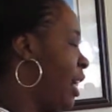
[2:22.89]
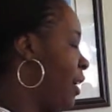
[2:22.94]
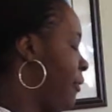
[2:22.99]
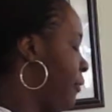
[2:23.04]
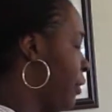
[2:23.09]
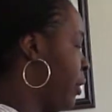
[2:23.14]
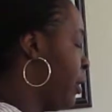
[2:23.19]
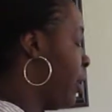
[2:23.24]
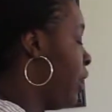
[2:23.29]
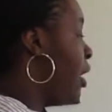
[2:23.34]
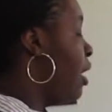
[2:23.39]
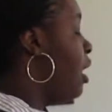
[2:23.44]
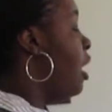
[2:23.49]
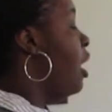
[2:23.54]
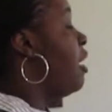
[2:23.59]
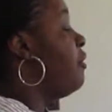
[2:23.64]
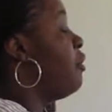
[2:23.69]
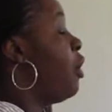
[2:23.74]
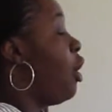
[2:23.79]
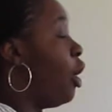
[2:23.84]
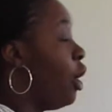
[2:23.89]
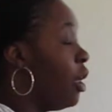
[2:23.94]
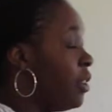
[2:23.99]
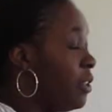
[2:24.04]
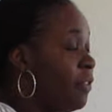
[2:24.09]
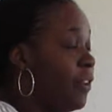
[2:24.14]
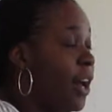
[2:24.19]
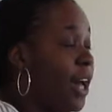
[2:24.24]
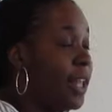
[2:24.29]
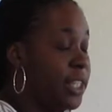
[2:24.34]
effort of all
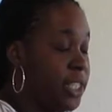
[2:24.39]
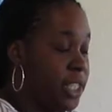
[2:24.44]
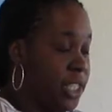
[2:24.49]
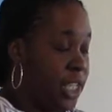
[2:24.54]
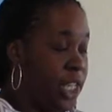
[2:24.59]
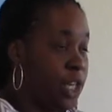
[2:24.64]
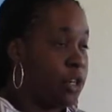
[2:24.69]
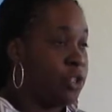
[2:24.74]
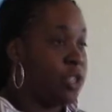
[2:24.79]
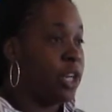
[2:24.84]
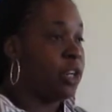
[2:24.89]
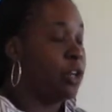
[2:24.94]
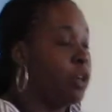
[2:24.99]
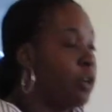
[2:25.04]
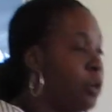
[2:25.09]
the volunteers that are